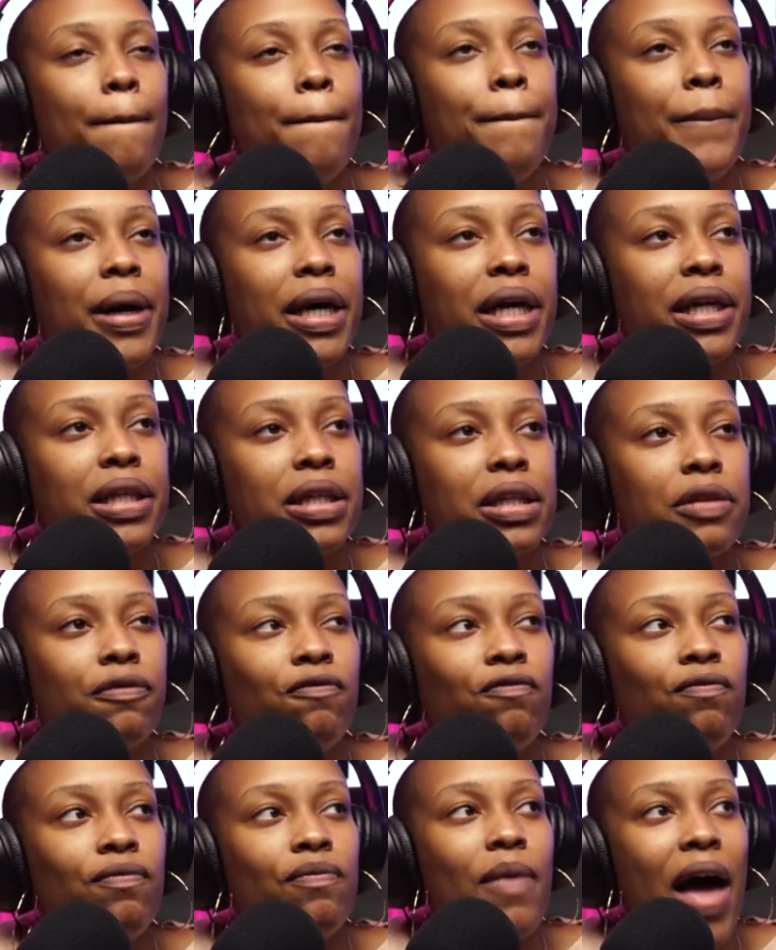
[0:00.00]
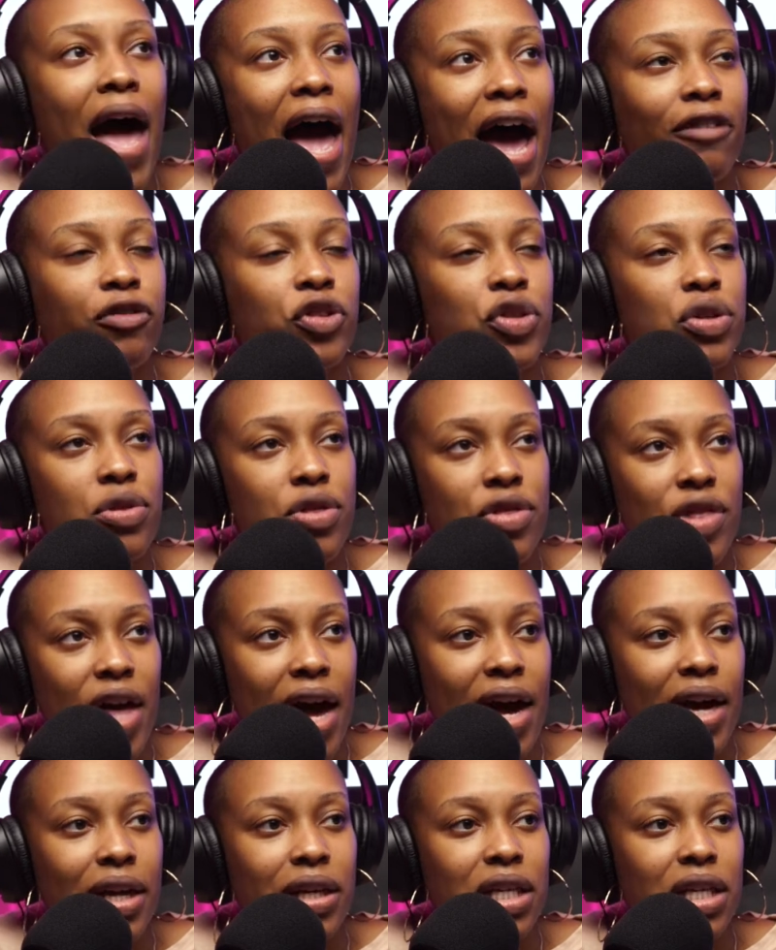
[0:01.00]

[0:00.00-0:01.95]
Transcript: but after that